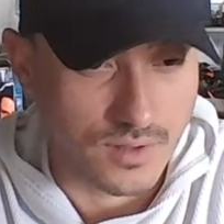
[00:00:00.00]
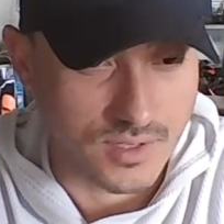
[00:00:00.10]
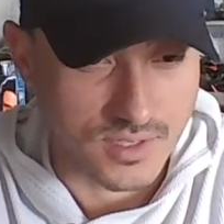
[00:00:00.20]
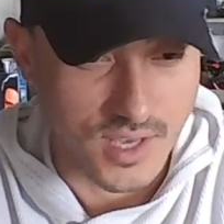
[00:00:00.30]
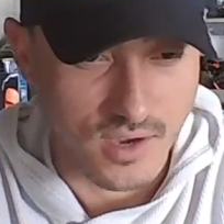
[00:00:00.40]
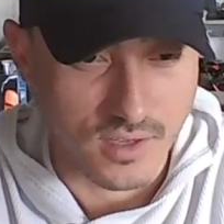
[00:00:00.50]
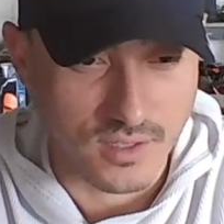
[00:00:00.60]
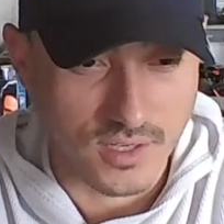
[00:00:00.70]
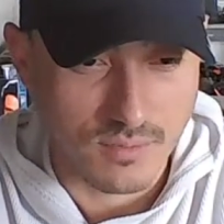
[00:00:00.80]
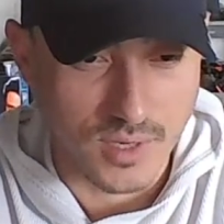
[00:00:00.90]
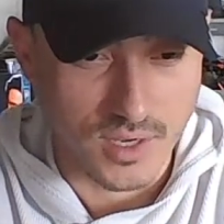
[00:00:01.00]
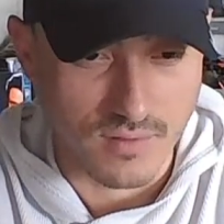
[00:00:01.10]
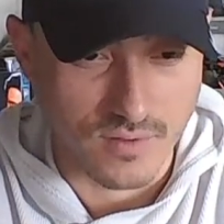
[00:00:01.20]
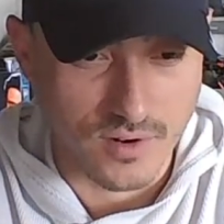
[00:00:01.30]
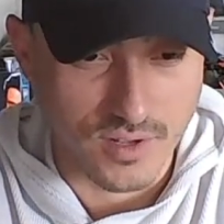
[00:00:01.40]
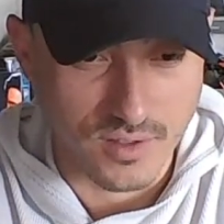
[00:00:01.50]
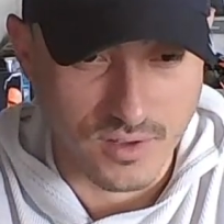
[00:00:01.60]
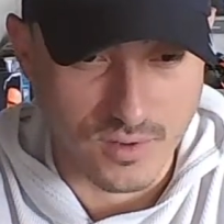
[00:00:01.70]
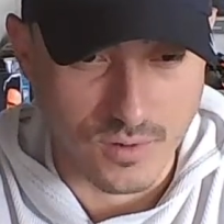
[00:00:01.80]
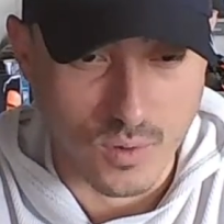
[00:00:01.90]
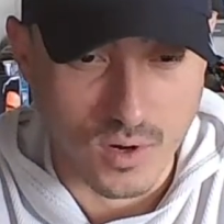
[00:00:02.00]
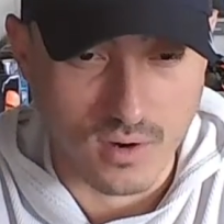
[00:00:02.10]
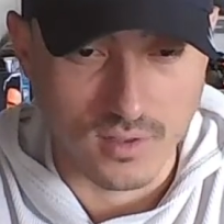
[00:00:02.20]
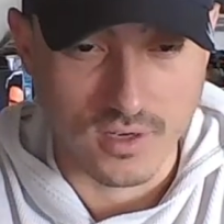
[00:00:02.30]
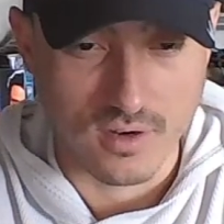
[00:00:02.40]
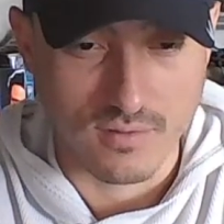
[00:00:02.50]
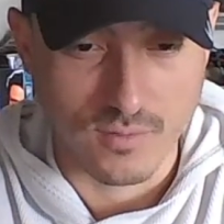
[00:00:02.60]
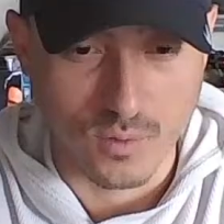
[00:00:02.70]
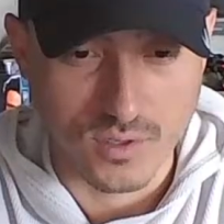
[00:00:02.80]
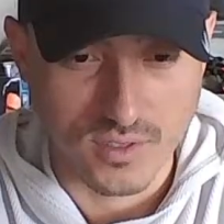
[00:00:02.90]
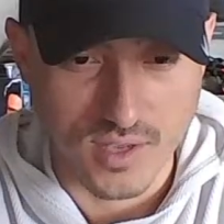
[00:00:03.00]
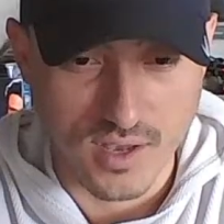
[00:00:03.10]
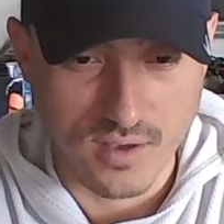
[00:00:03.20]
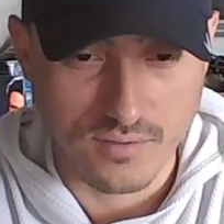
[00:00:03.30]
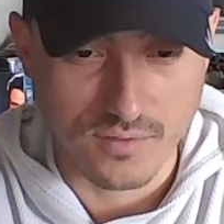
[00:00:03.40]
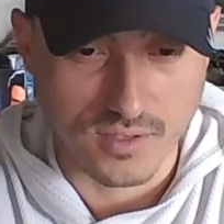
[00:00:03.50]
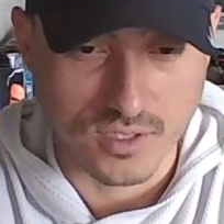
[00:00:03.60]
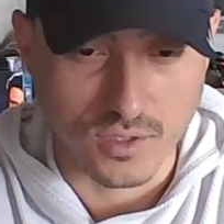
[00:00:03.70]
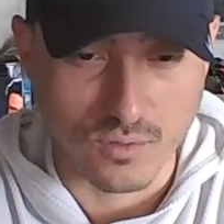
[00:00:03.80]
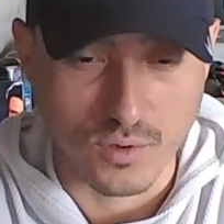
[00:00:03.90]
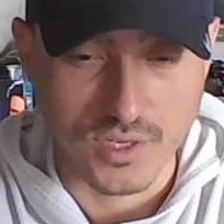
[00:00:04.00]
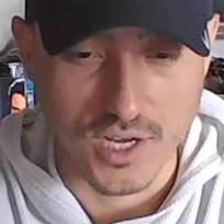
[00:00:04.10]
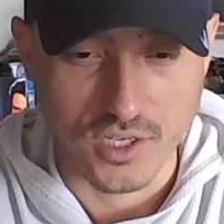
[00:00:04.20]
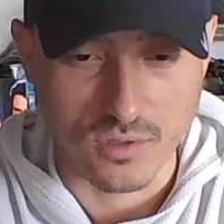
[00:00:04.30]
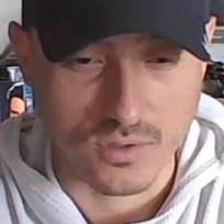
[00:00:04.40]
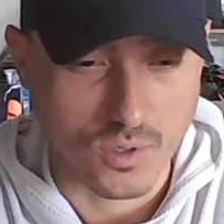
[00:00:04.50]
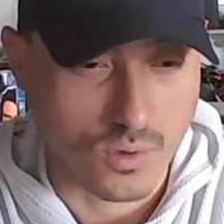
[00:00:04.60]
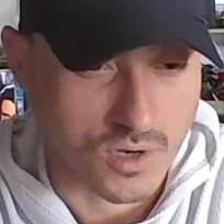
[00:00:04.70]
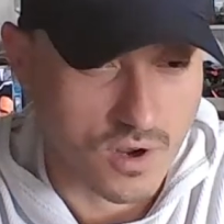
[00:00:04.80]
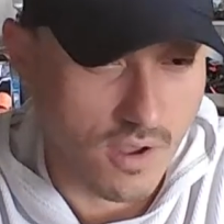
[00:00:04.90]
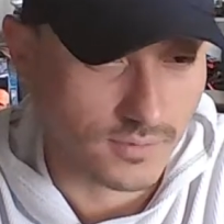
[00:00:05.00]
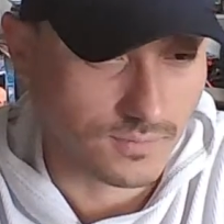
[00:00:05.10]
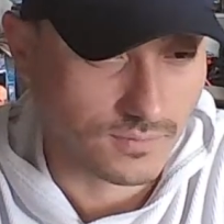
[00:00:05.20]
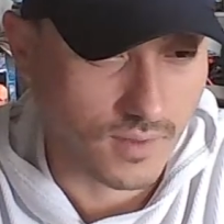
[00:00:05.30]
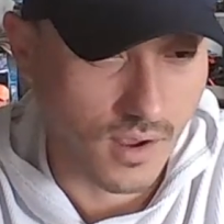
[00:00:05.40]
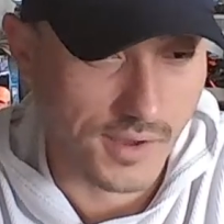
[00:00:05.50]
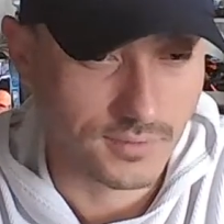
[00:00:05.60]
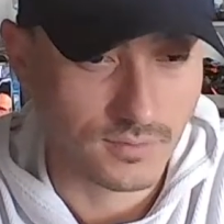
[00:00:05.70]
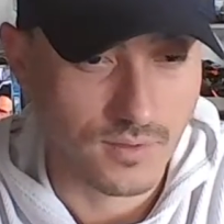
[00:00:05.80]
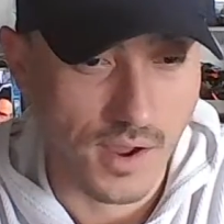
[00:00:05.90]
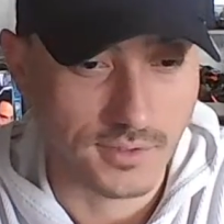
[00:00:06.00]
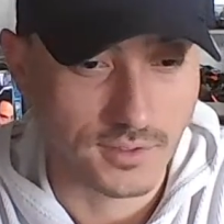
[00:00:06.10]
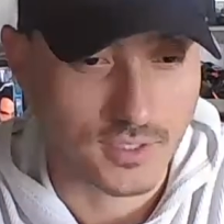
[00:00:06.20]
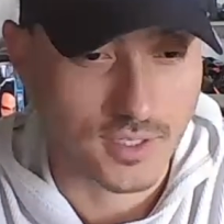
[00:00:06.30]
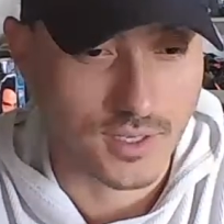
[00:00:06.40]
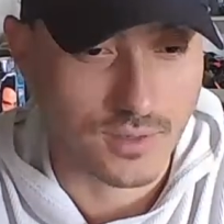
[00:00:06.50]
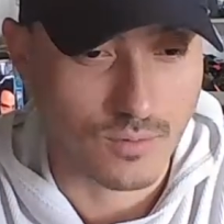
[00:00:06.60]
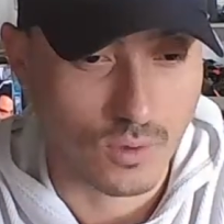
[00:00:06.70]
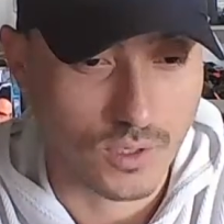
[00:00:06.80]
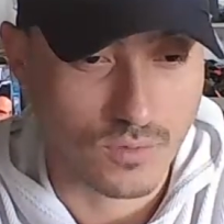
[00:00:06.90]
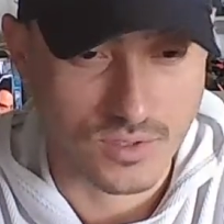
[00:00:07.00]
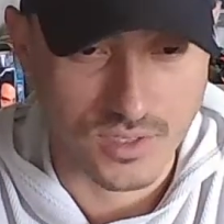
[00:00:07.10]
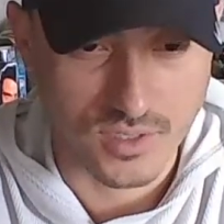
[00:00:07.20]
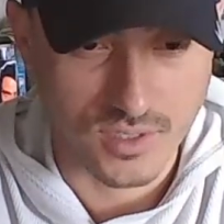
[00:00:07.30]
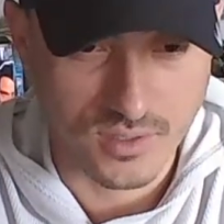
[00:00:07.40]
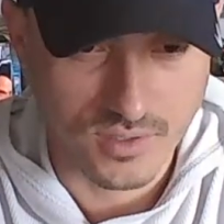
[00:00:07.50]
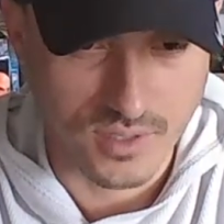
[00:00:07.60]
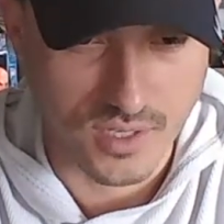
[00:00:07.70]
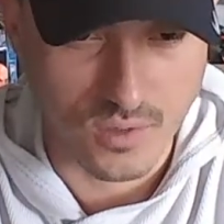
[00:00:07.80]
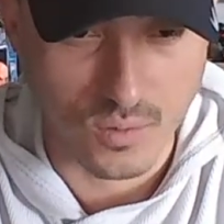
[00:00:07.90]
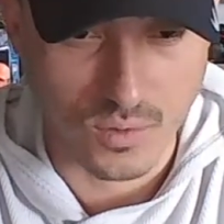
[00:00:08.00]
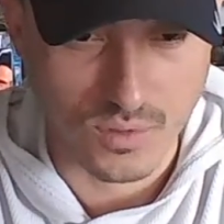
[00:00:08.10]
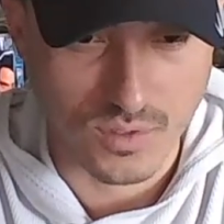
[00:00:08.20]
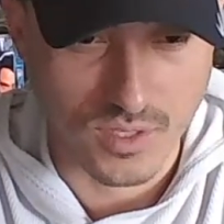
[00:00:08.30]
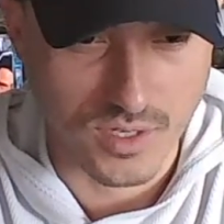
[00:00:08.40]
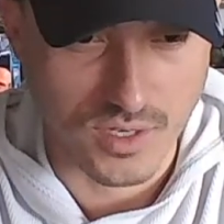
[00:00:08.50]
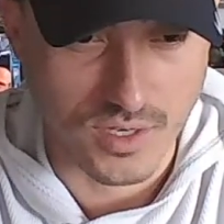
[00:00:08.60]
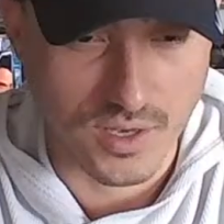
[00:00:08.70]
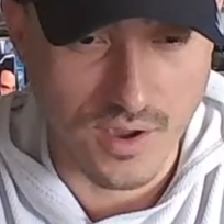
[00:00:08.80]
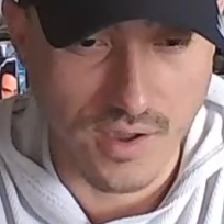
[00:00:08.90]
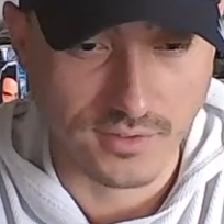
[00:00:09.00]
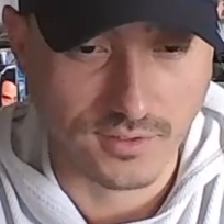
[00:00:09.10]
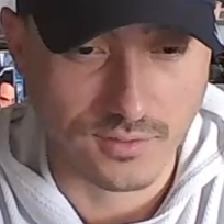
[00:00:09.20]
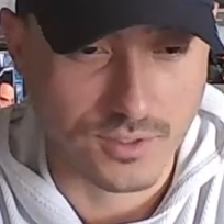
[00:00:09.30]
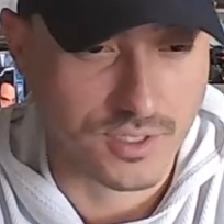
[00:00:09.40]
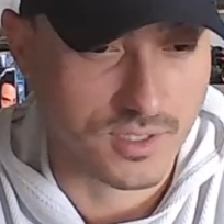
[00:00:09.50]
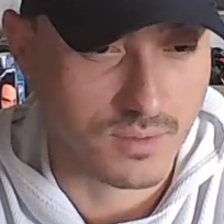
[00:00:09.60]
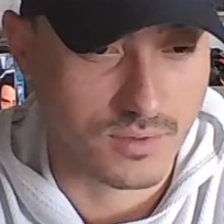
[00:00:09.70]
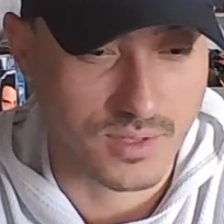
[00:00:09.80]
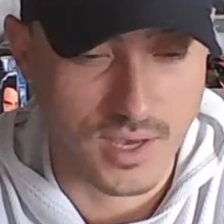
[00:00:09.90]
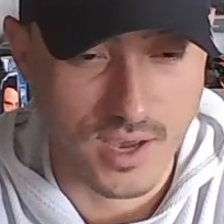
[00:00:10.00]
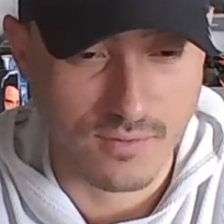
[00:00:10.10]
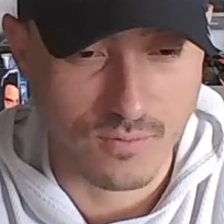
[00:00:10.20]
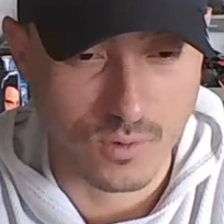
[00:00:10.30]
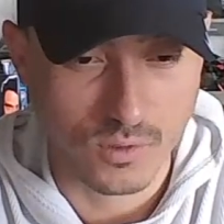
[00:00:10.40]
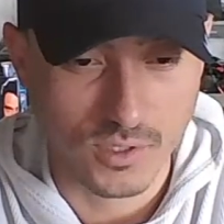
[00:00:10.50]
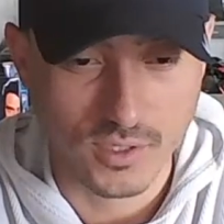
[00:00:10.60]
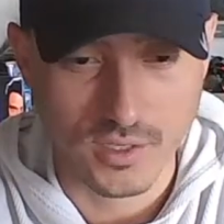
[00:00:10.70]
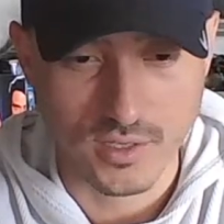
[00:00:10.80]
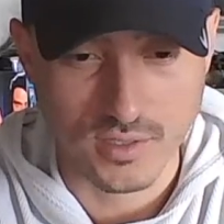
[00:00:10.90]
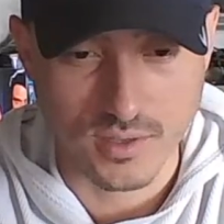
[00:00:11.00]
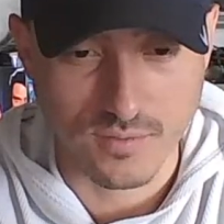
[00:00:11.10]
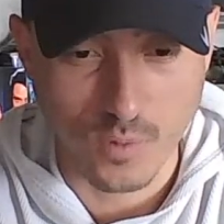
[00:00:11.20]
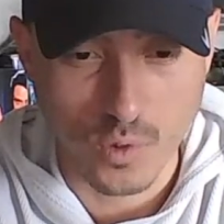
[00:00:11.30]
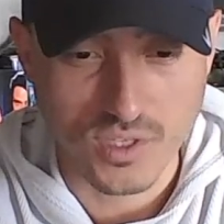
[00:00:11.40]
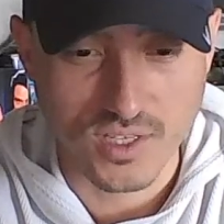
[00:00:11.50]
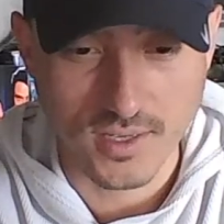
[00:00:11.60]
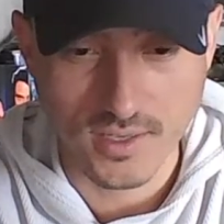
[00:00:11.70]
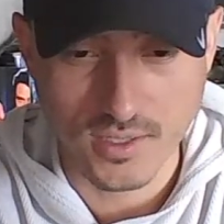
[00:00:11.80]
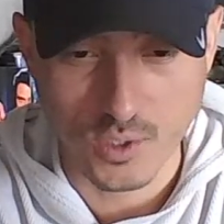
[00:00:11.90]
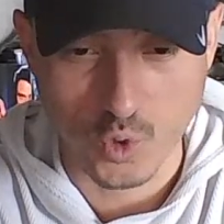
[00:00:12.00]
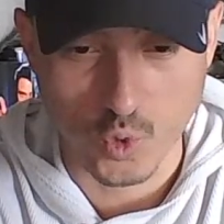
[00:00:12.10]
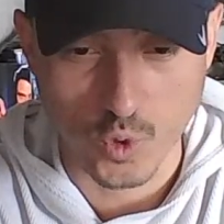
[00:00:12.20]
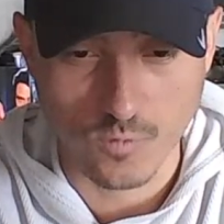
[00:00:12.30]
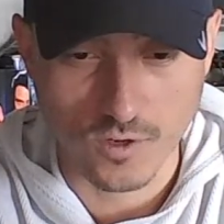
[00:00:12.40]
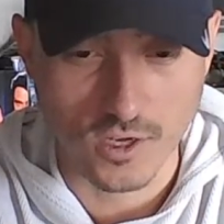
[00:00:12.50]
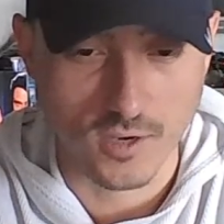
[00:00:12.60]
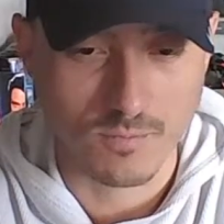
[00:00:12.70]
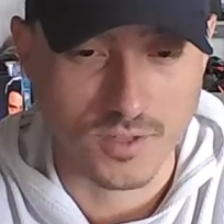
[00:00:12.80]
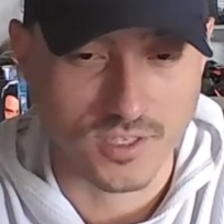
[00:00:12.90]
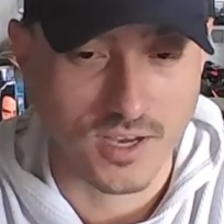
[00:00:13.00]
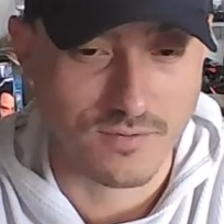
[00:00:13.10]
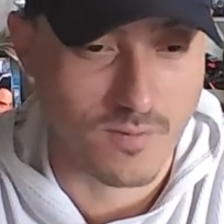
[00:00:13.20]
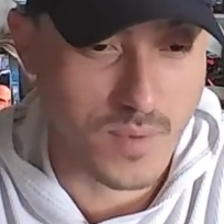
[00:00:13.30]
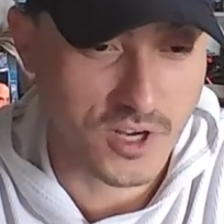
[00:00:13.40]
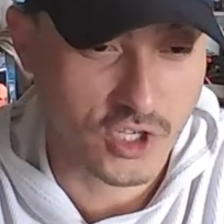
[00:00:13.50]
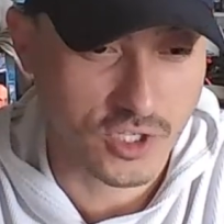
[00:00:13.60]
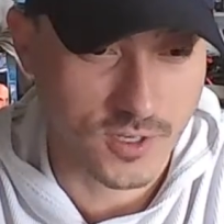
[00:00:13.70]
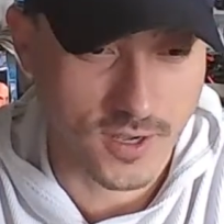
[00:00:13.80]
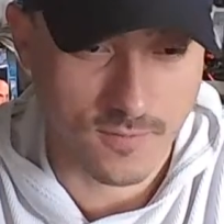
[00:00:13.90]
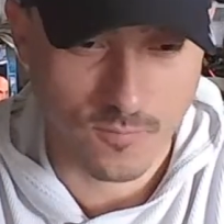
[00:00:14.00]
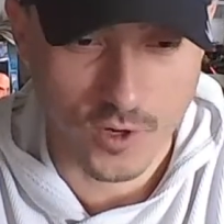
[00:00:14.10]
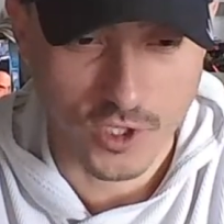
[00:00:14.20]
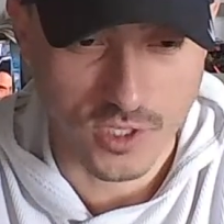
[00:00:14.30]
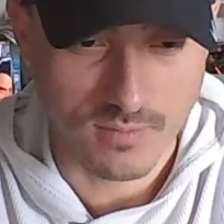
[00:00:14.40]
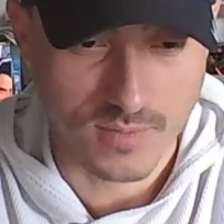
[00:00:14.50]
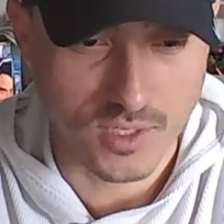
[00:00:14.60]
This is calculated by converting the required linear force F into rotational torque. The rolling resistance equals which is labeled by F rolling, is the force needed to overcome the deformation and friction